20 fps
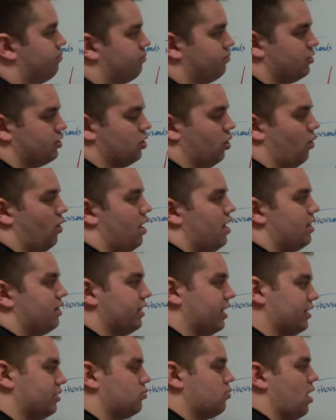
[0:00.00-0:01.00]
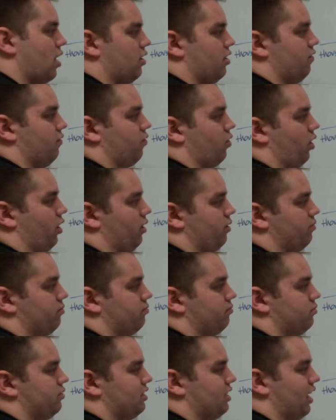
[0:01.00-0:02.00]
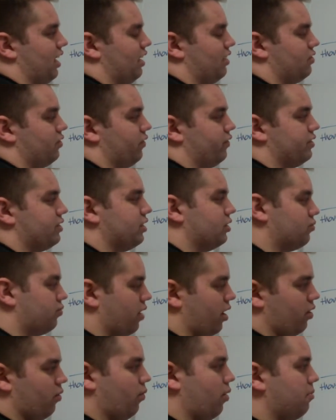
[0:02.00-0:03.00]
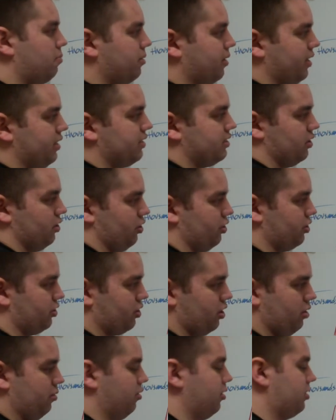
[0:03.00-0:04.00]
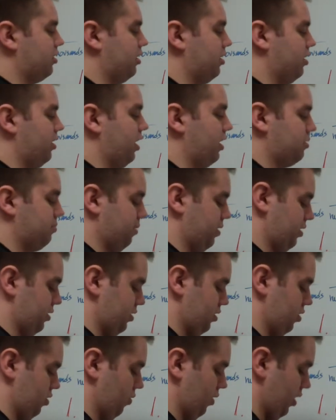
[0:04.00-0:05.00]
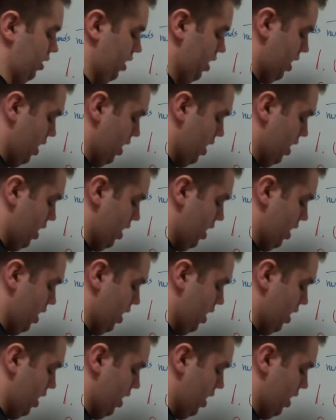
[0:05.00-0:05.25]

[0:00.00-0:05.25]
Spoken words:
So that's rounding for you. Okay, so if it says round to one place, then you're just going to look to the next place and do it.